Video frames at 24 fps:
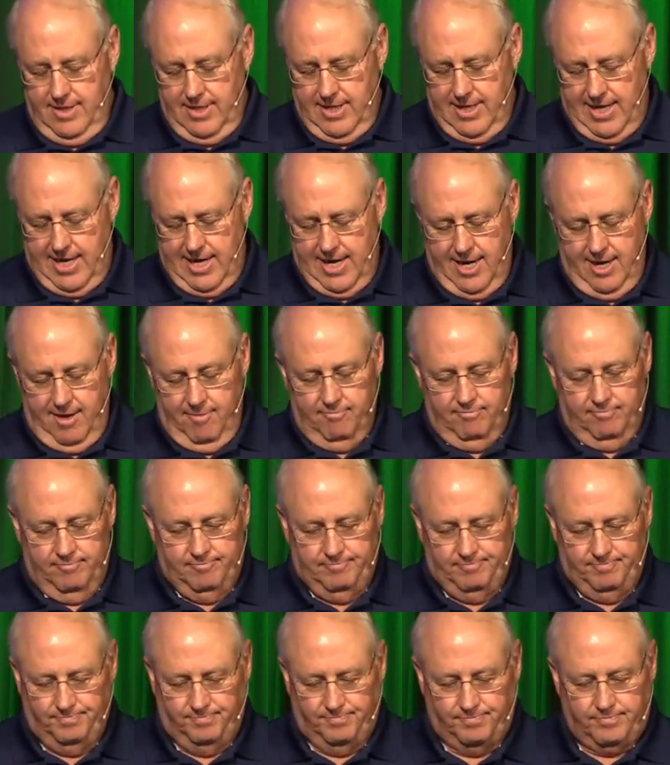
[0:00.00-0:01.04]
Um,
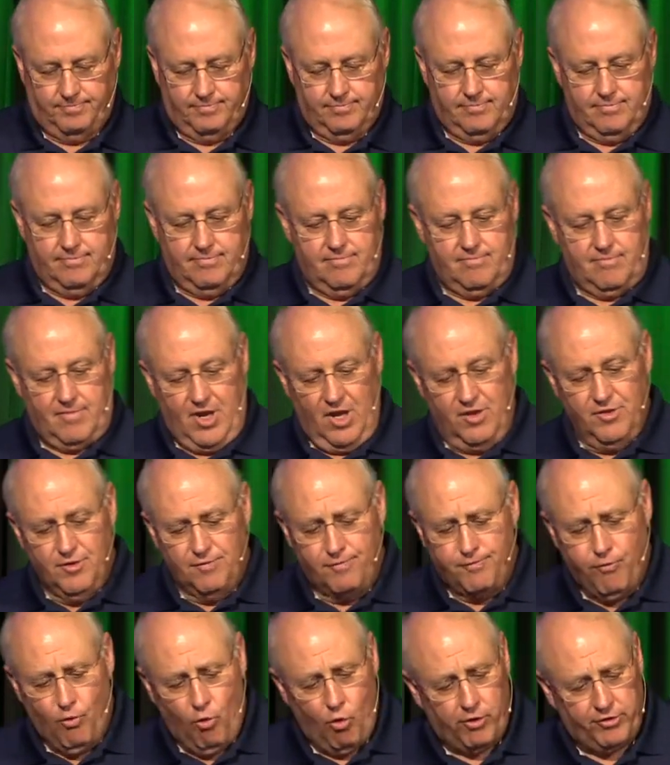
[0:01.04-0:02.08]
the
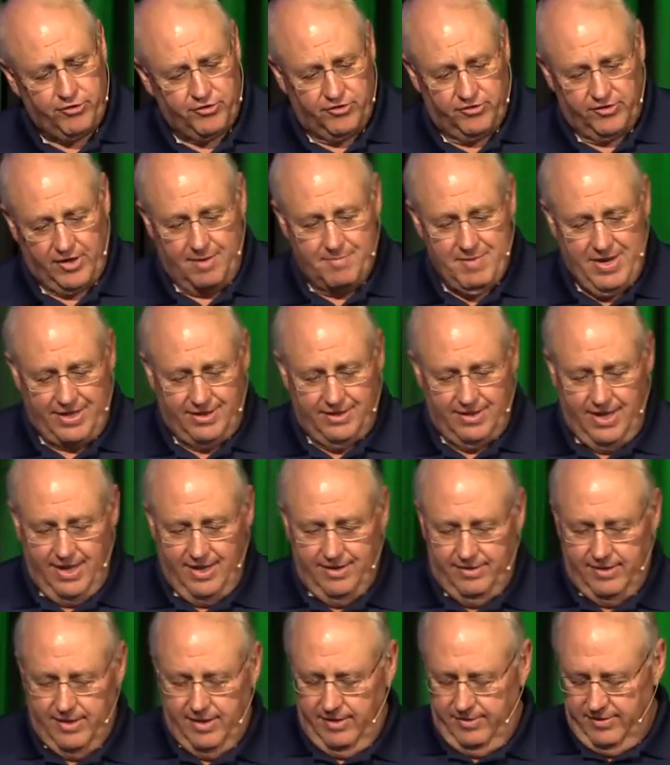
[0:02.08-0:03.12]
forces, I mean,
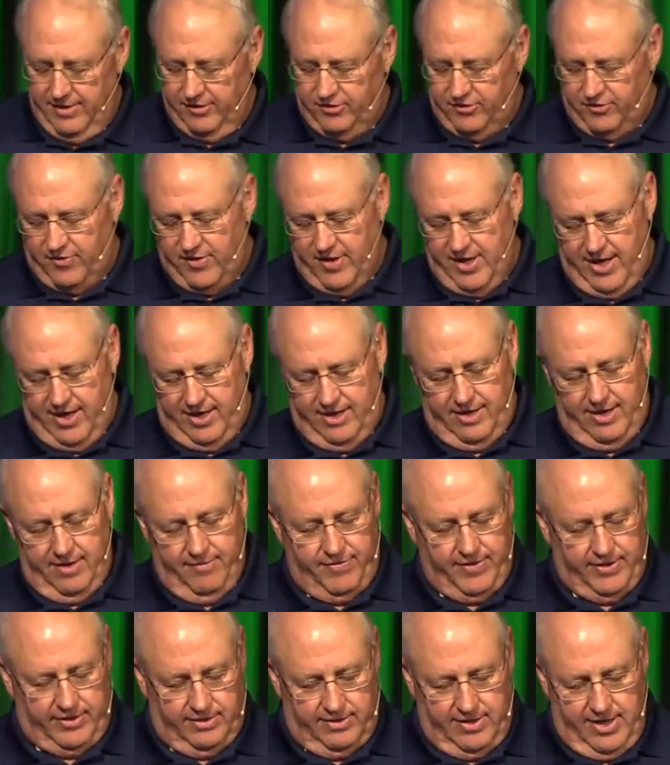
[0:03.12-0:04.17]
this thing,
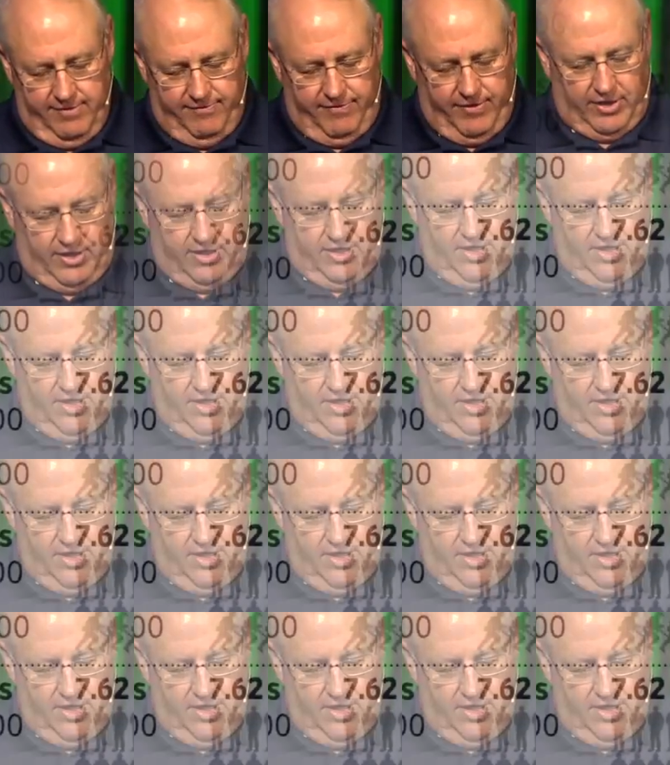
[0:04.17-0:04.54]
if it, if it